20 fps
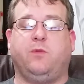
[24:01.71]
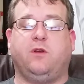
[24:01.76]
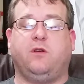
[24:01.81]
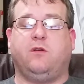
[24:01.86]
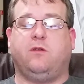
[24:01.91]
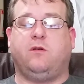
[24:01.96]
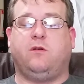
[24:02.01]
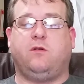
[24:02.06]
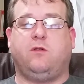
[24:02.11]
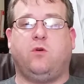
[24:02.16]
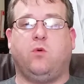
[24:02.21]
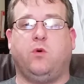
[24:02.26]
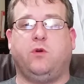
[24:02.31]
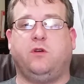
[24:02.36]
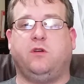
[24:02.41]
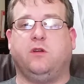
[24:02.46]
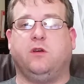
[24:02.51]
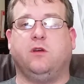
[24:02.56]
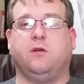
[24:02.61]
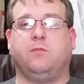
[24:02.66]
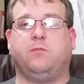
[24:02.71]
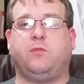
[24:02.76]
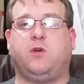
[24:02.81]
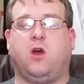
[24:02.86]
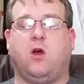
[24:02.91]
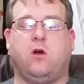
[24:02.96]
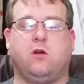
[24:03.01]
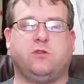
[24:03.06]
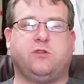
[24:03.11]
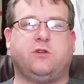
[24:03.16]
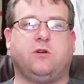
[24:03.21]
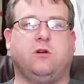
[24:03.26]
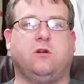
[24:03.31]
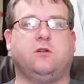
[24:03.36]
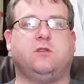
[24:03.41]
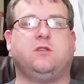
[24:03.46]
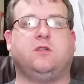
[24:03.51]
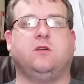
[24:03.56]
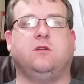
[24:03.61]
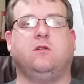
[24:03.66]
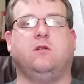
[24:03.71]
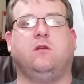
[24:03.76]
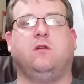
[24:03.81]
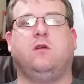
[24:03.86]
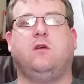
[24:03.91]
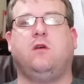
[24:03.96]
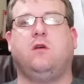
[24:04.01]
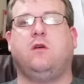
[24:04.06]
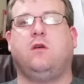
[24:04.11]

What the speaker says: We've been going to concerts and